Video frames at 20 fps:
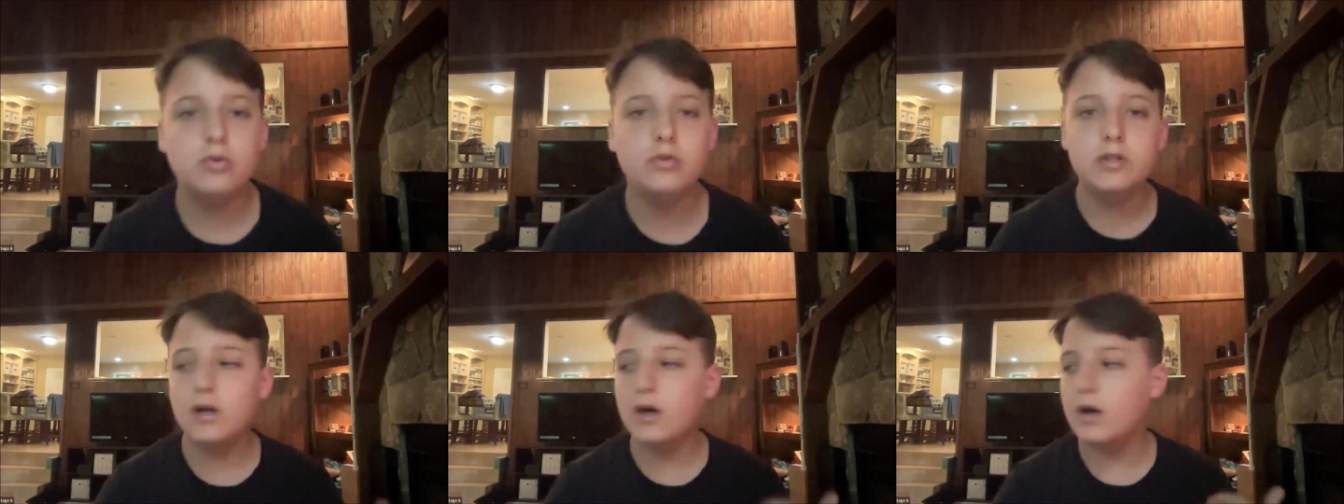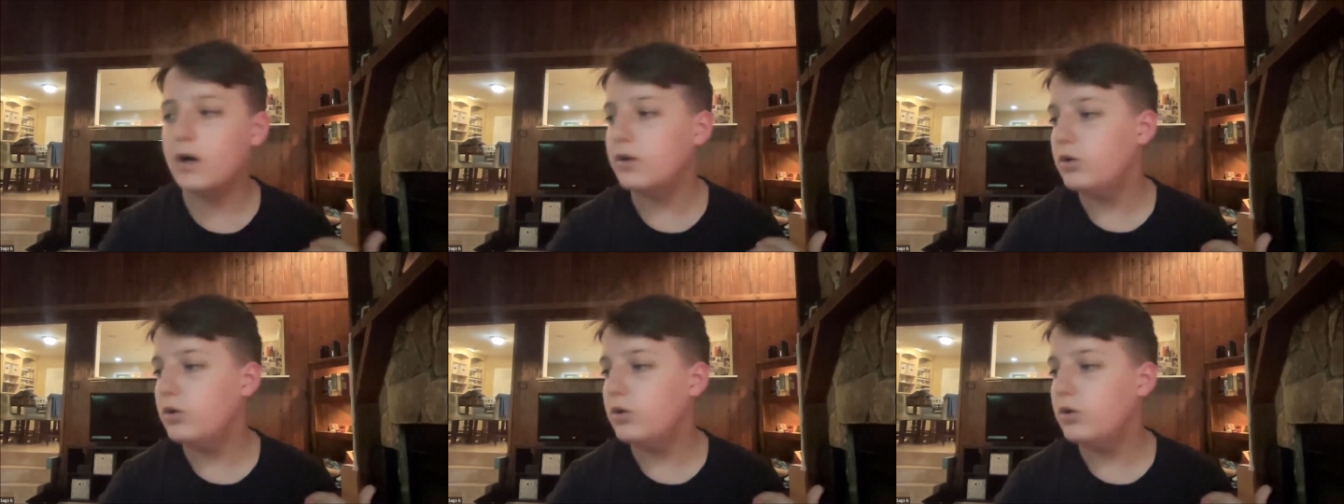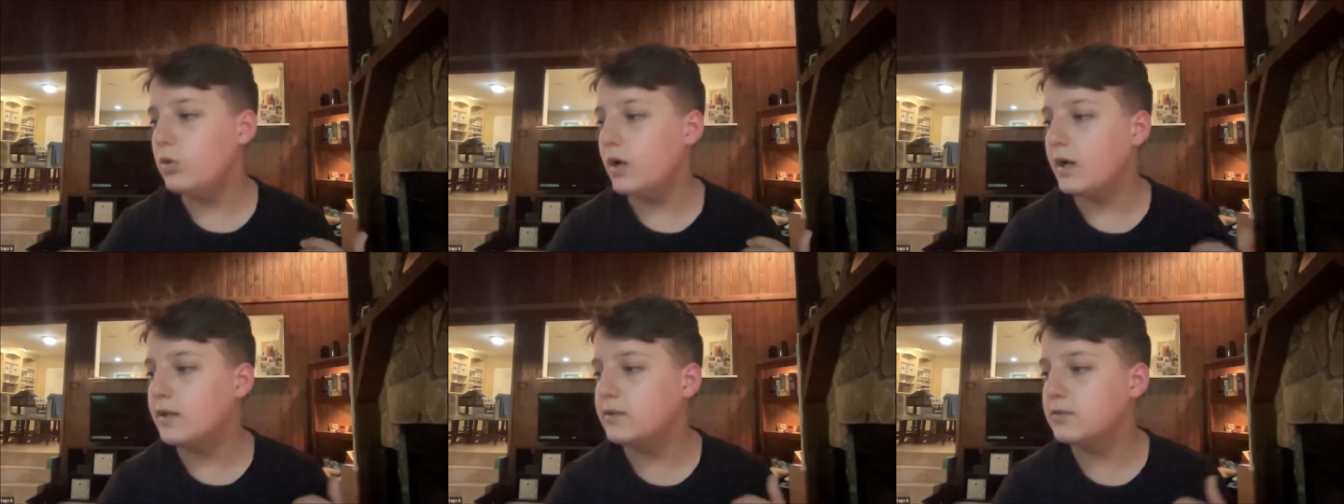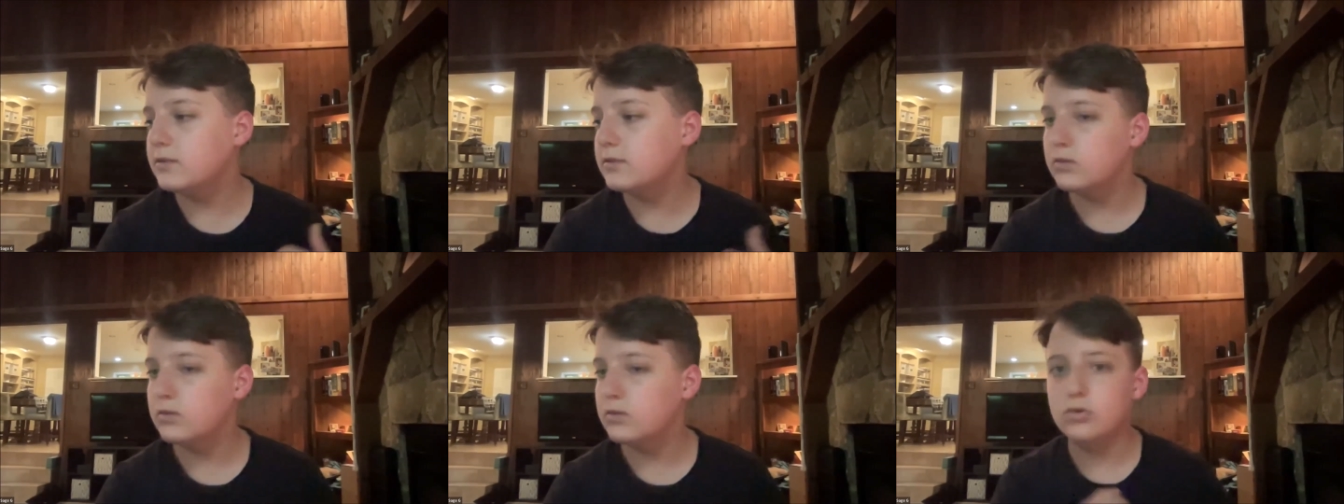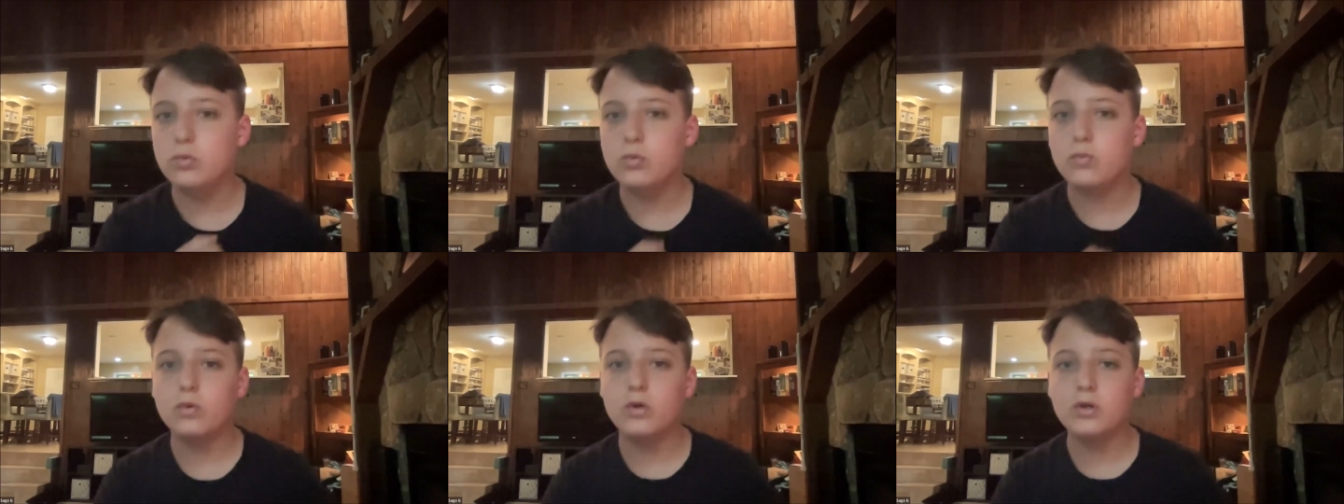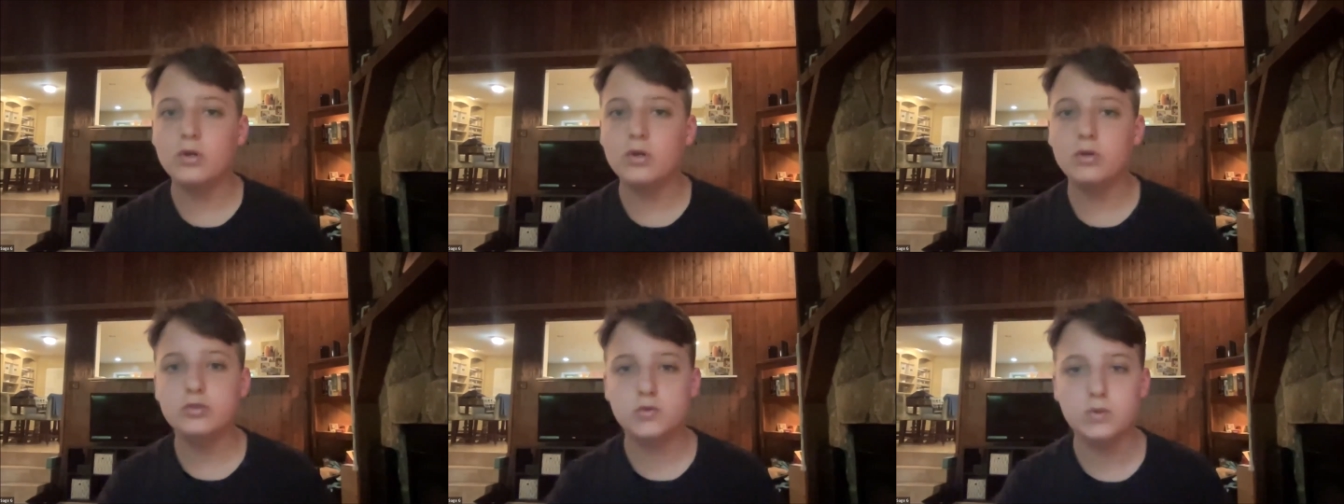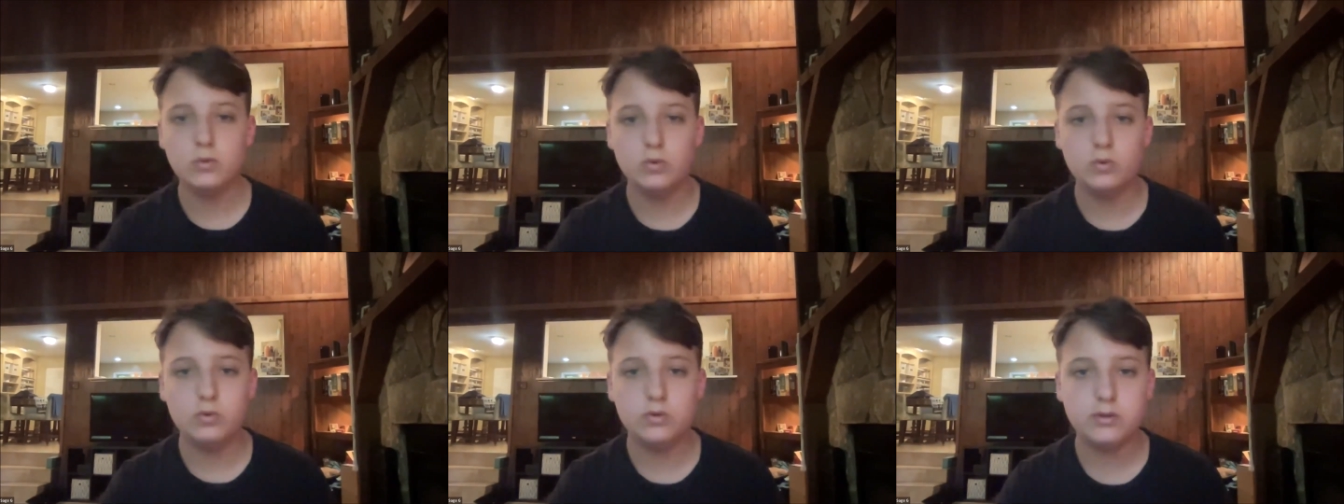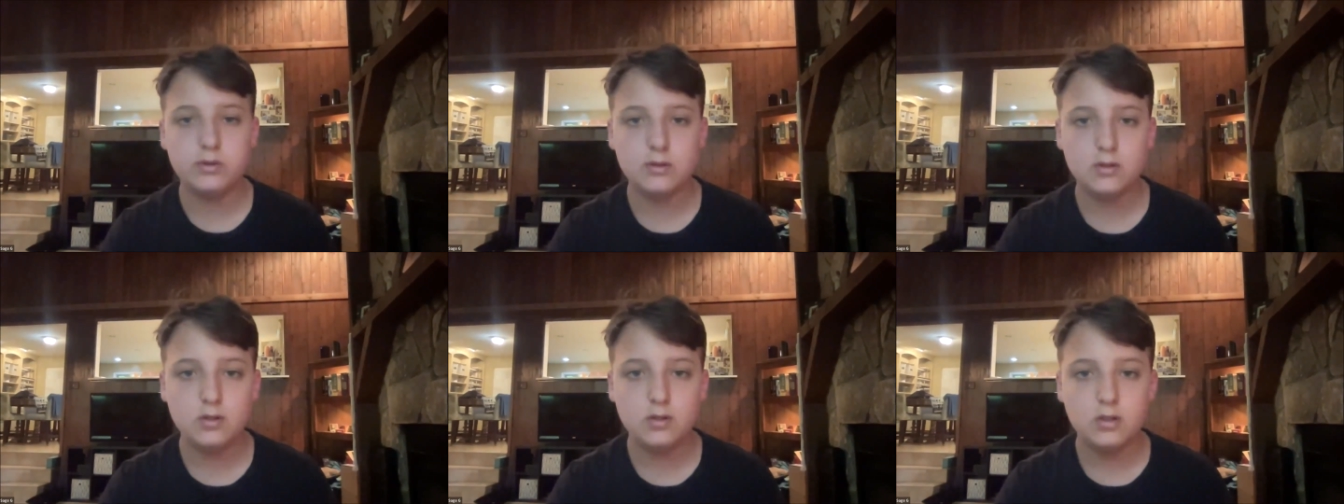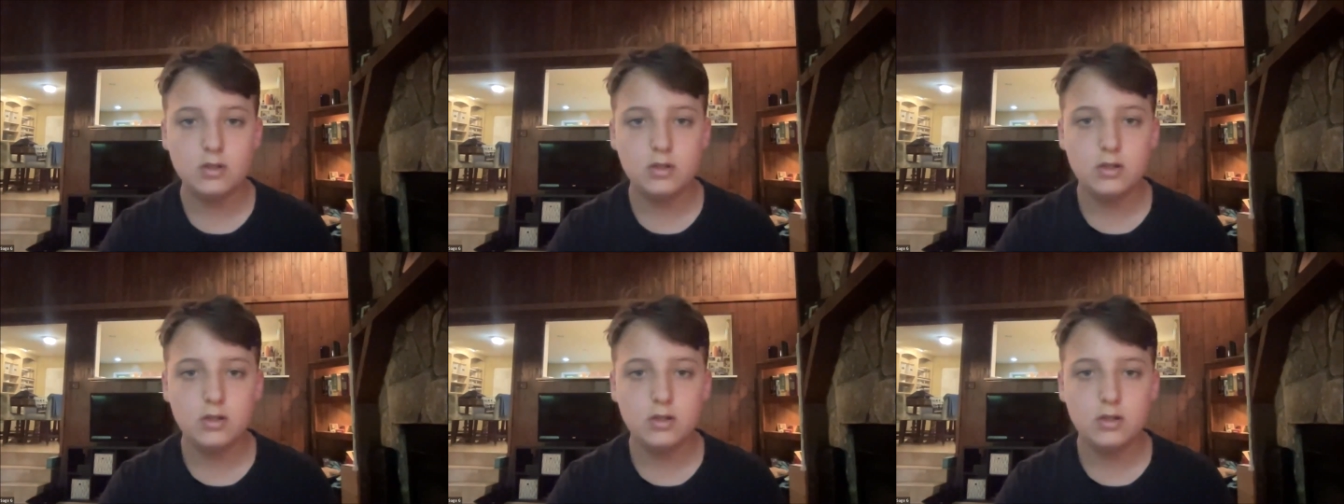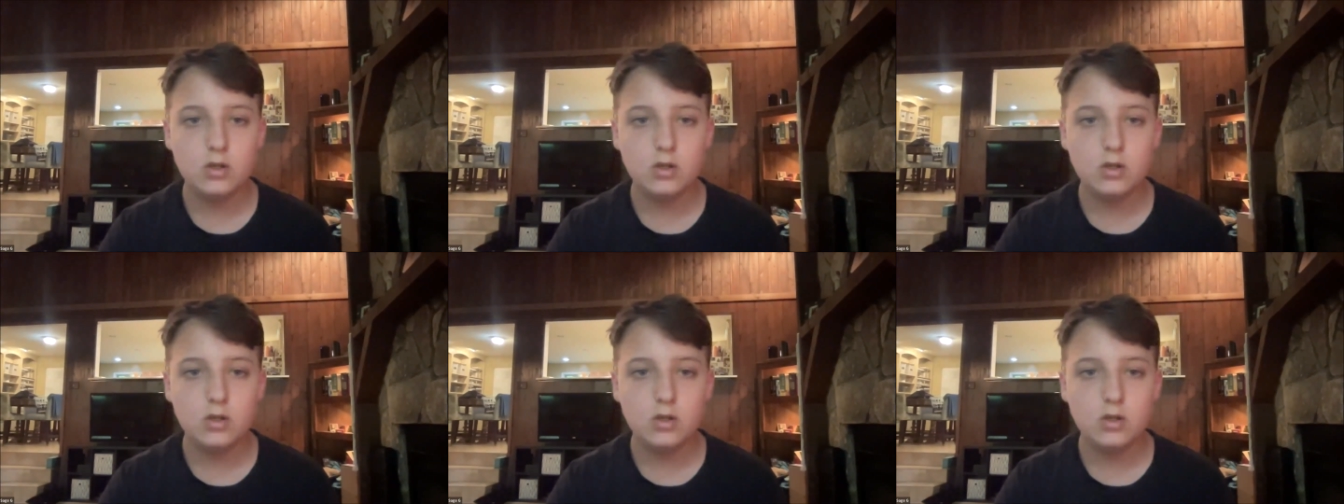follow the God who has real truth,